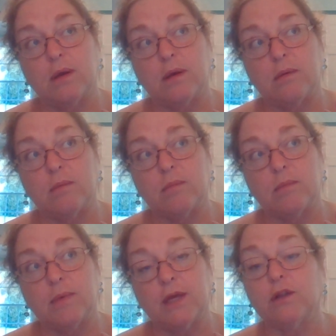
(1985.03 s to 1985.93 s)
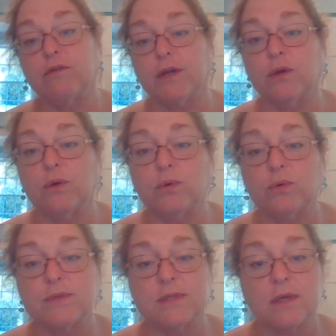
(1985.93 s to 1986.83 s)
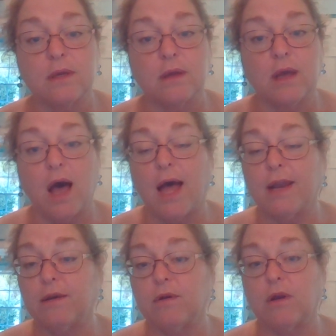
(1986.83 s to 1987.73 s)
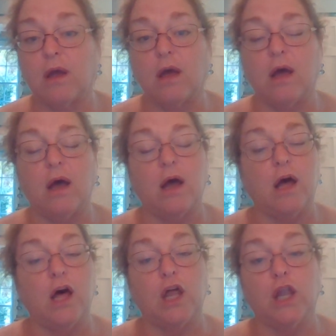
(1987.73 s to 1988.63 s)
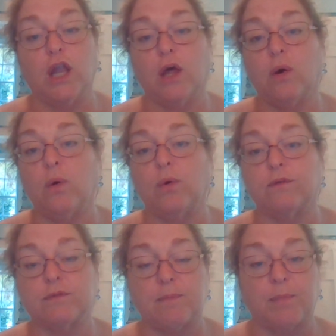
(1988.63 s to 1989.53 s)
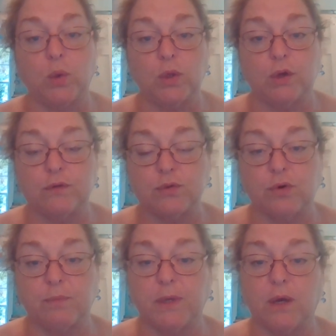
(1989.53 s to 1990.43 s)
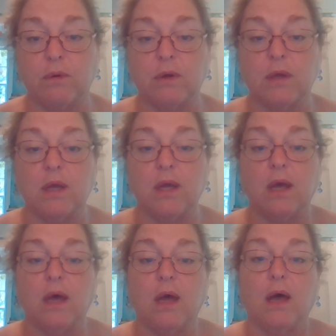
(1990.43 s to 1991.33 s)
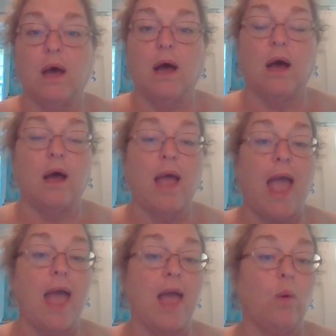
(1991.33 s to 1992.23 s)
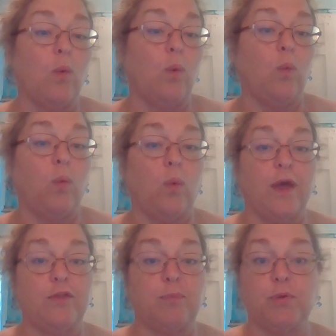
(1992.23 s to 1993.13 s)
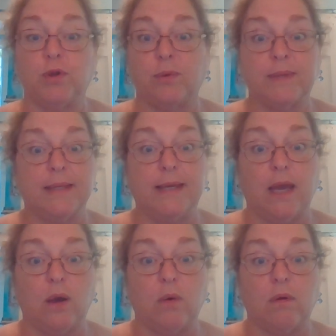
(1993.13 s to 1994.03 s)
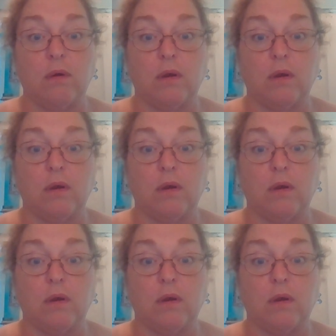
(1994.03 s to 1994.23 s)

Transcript: um, Hillary, who's got a load of boatload of Scorpio uh, with Pluto and Leo.